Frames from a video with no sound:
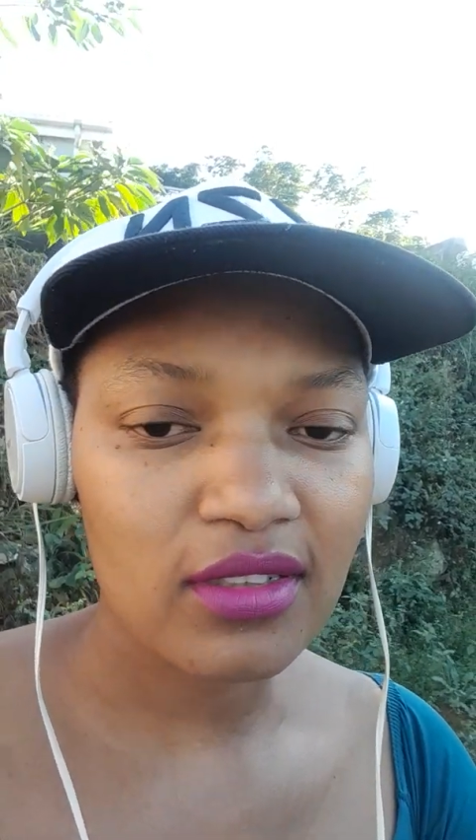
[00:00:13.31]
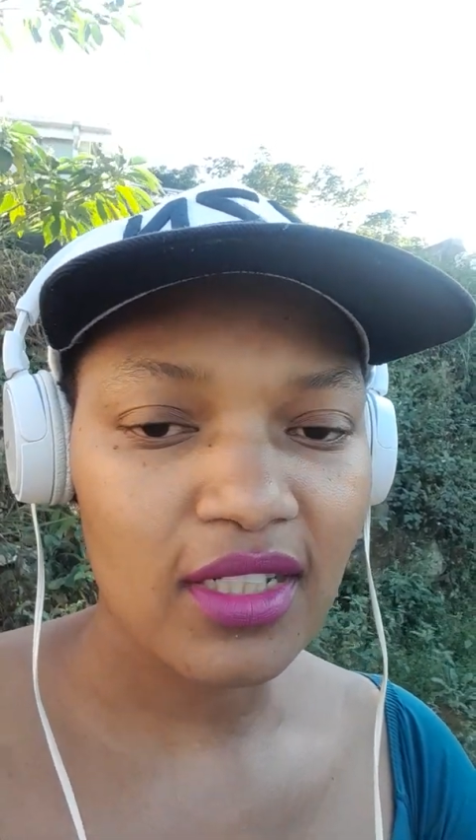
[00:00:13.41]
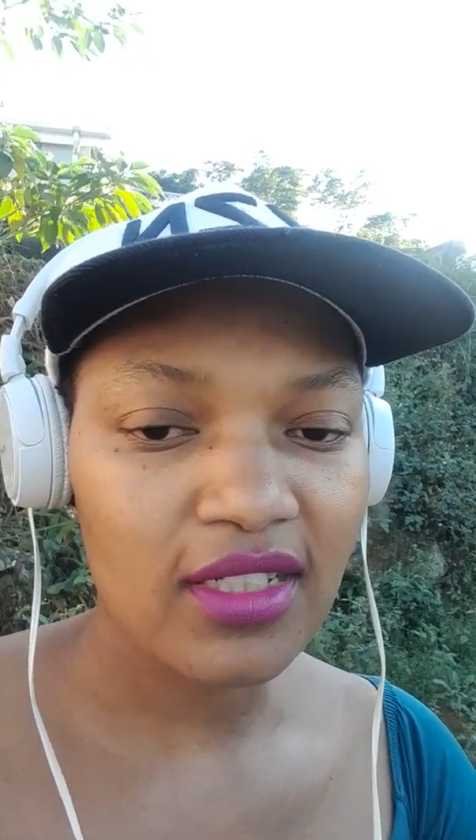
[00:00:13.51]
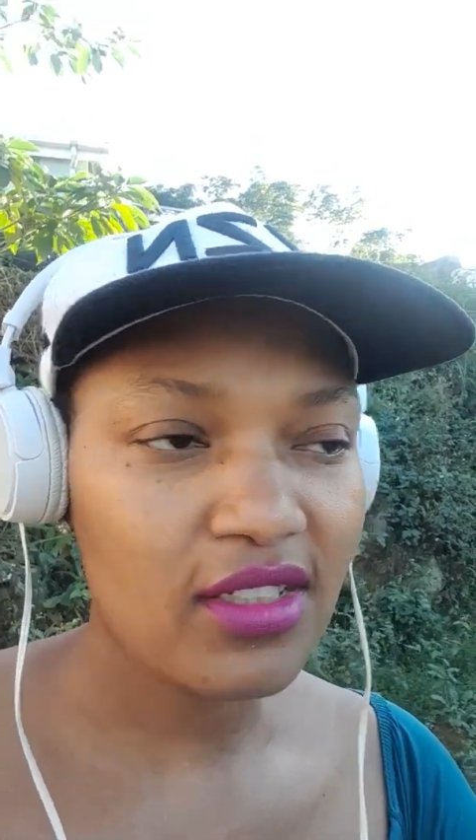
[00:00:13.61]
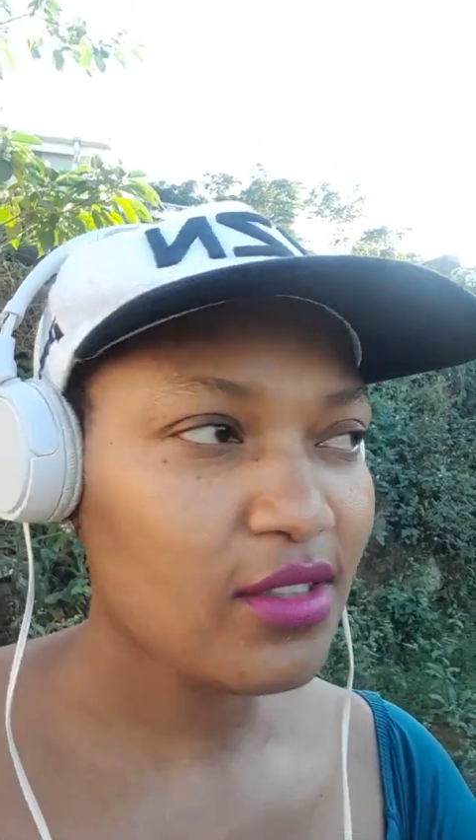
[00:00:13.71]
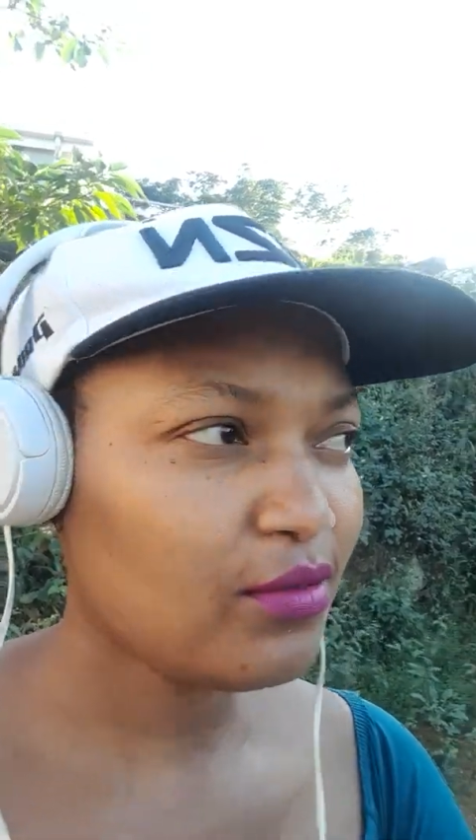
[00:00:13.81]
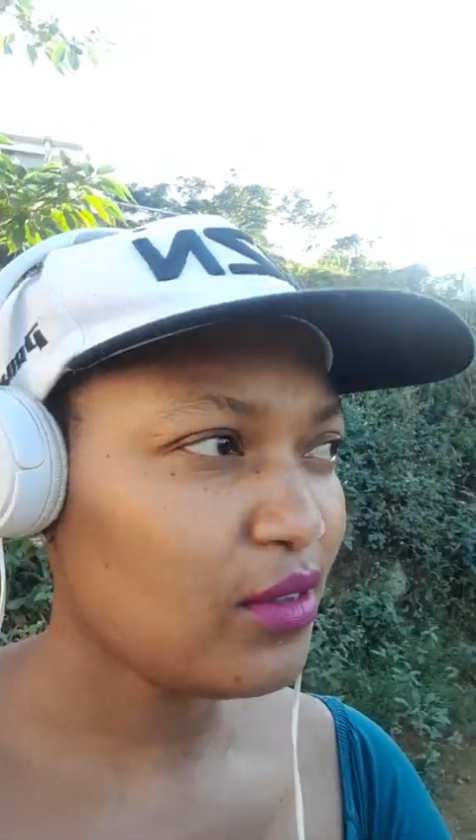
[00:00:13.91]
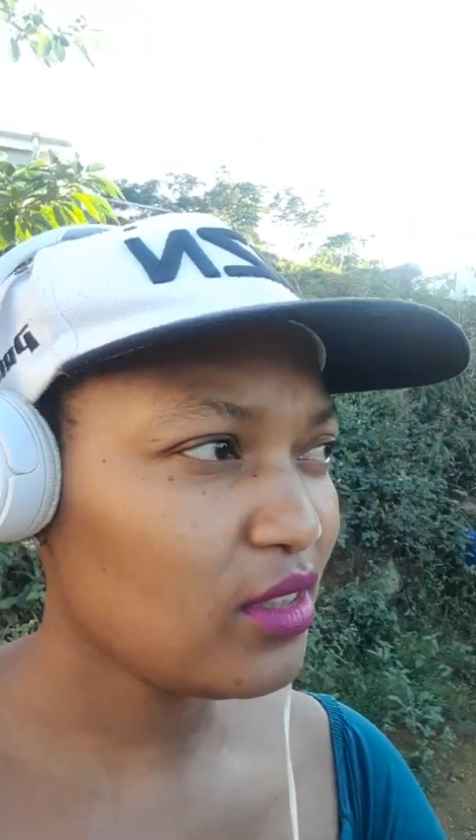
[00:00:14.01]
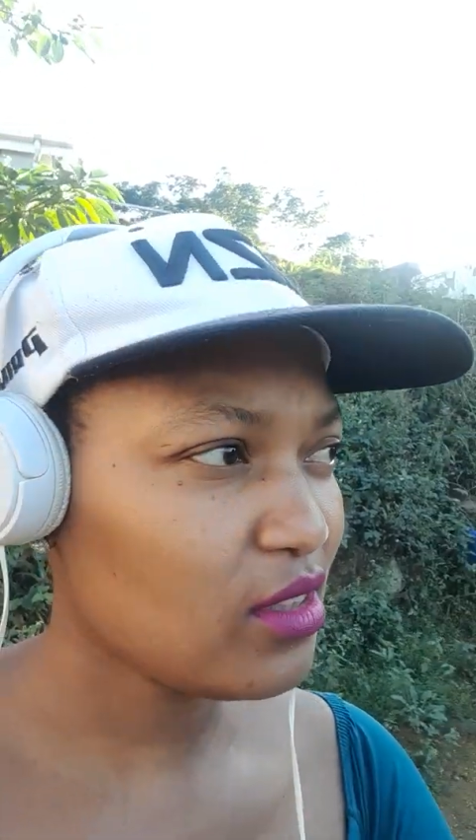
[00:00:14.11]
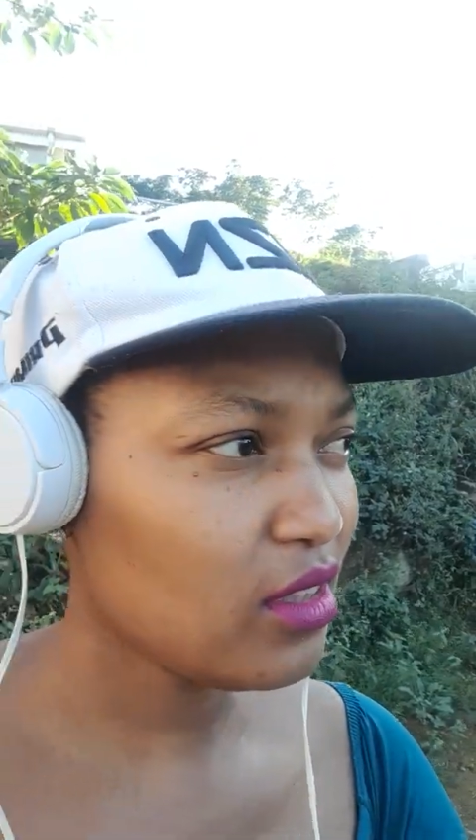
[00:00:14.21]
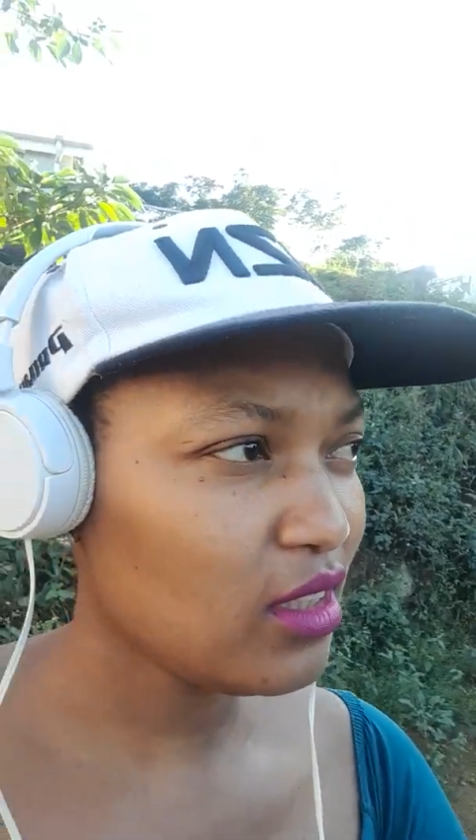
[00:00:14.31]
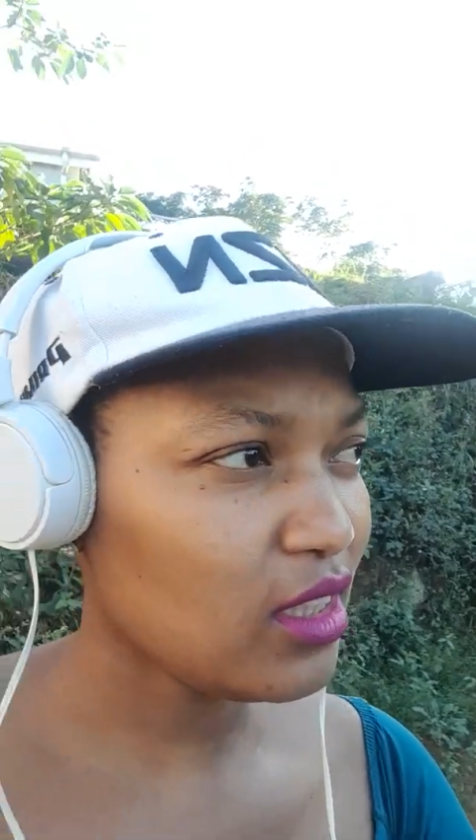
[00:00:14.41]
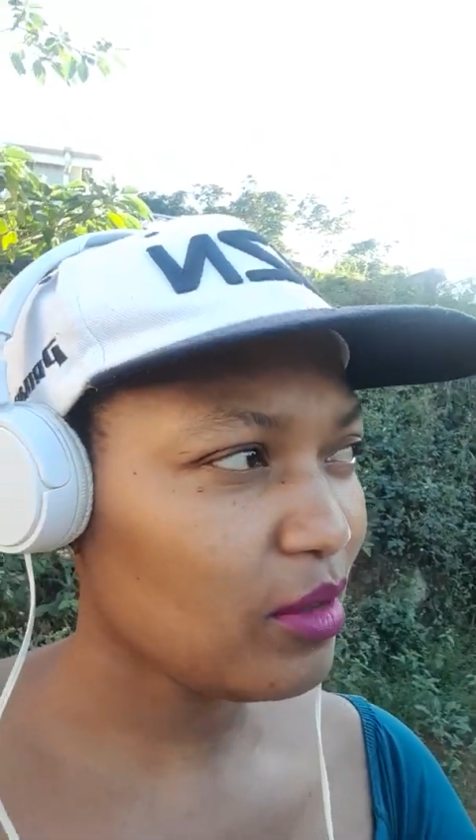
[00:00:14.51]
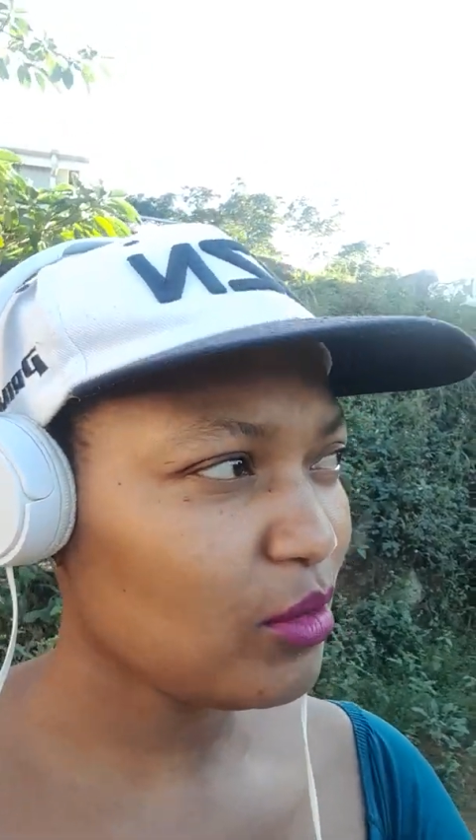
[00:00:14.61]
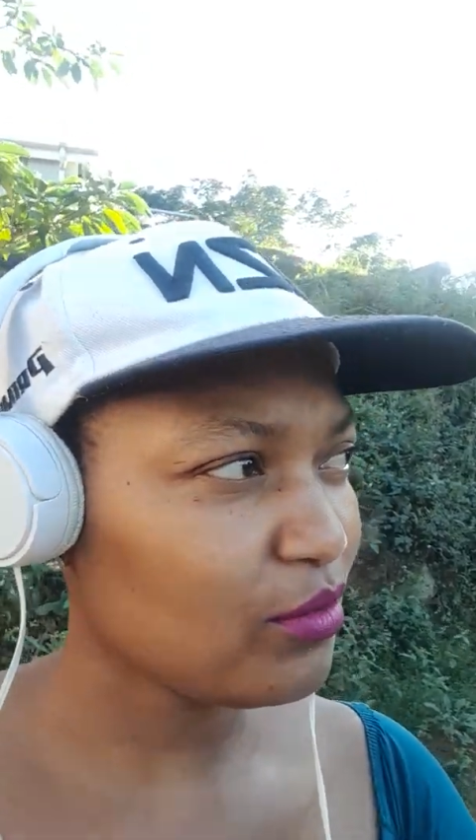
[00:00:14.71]
I ask for this in the
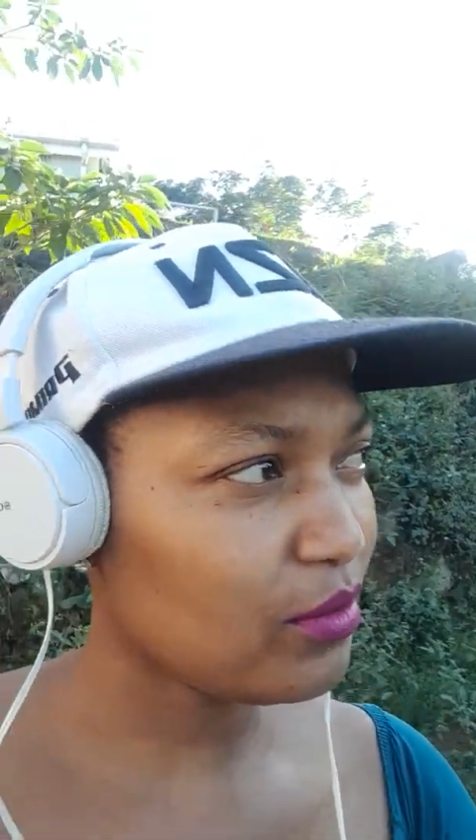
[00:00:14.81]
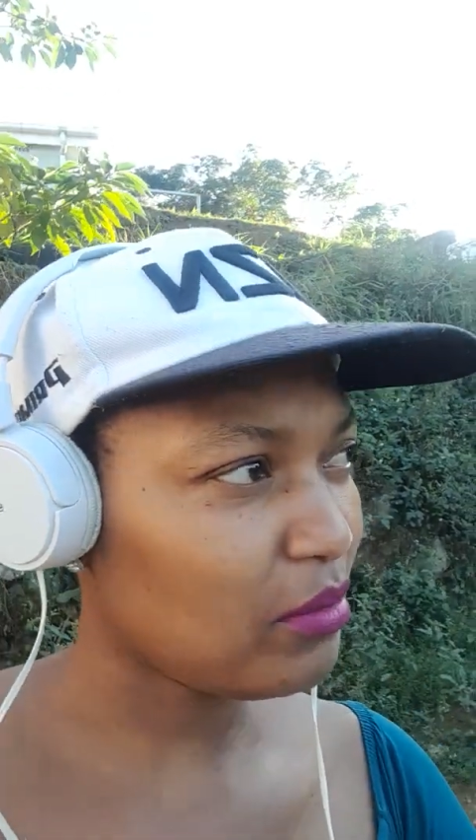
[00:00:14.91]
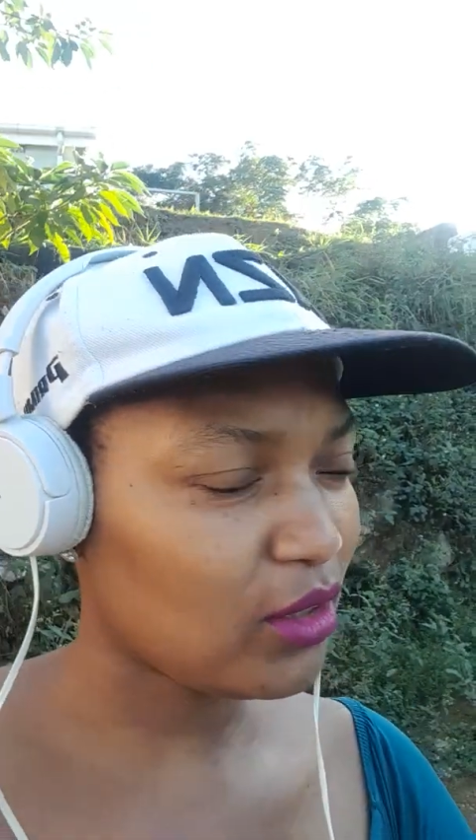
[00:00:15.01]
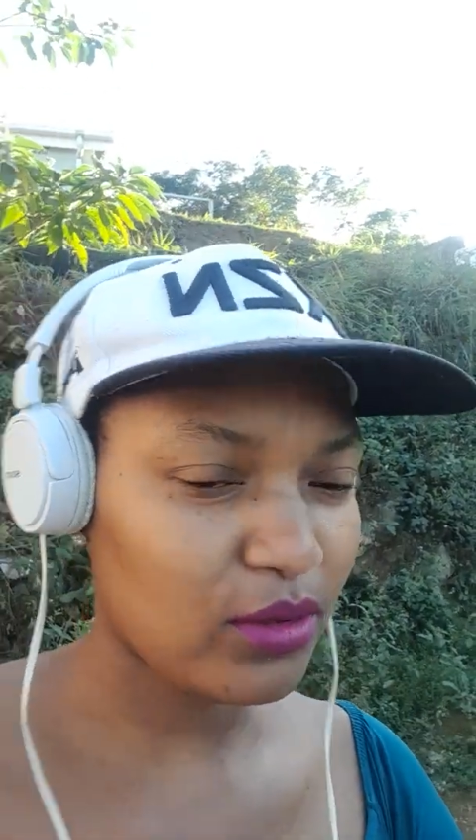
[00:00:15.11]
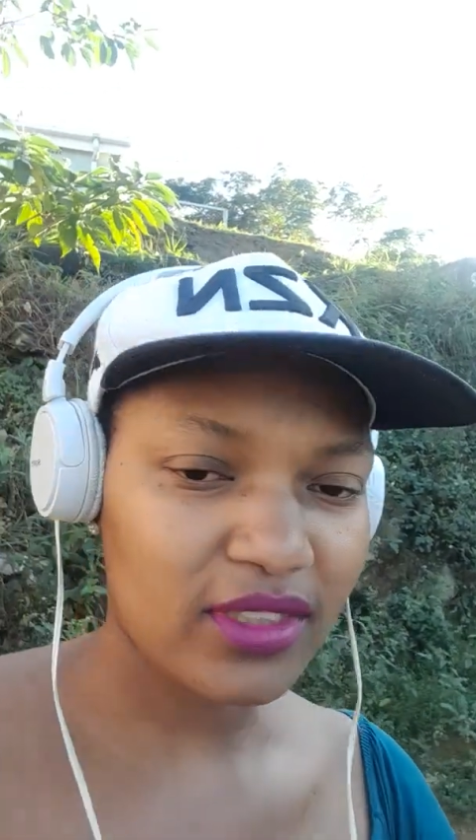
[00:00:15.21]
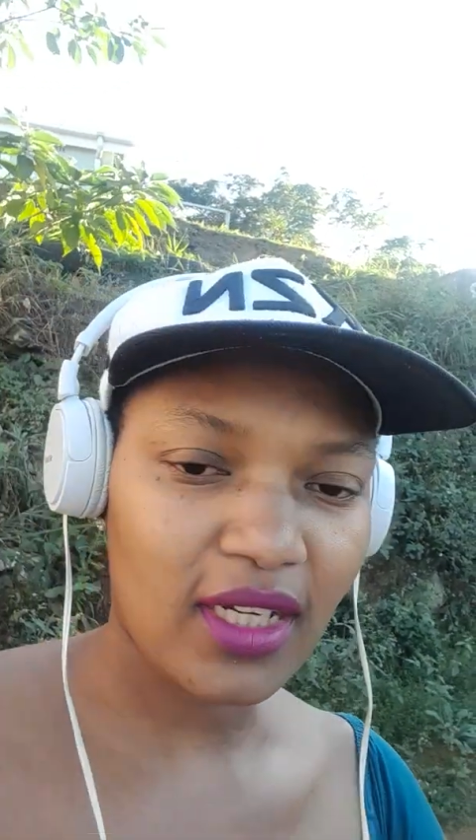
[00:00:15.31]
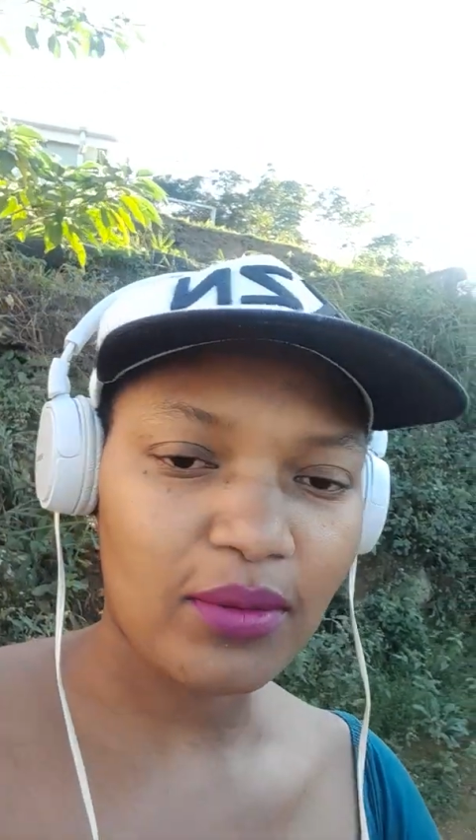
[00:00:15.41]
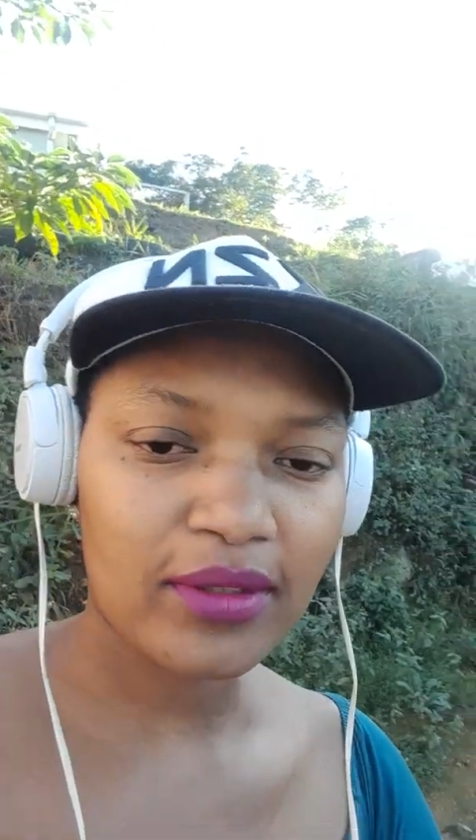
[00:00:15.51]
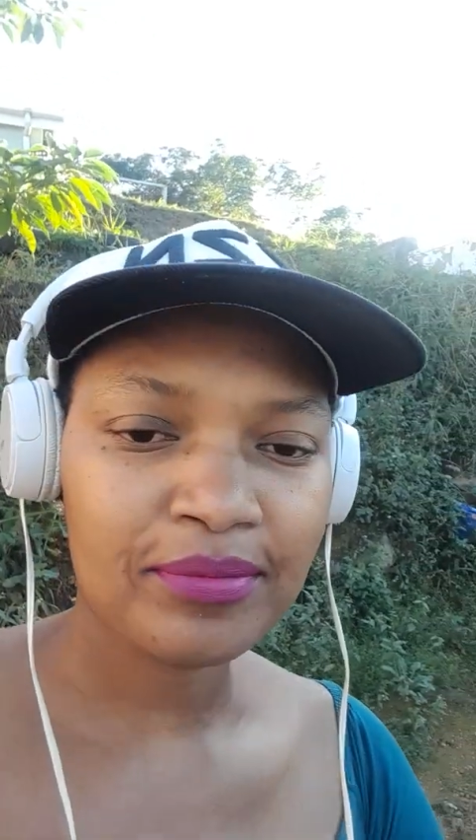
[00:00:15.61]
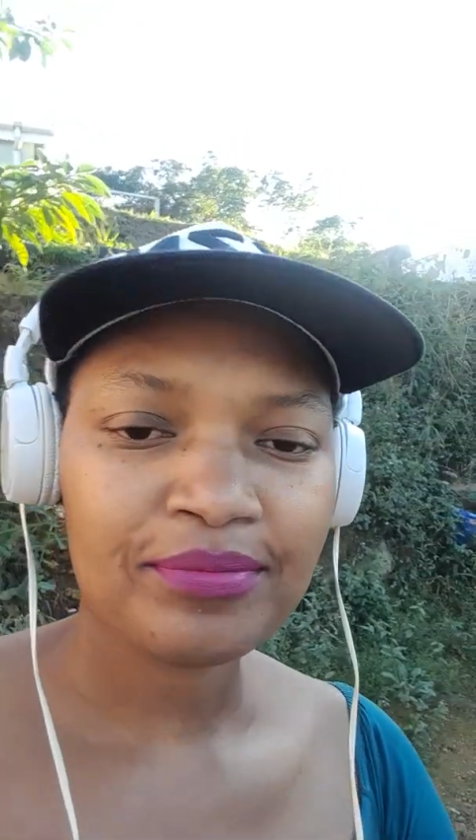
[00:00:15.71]
name of my Lord Yahweh.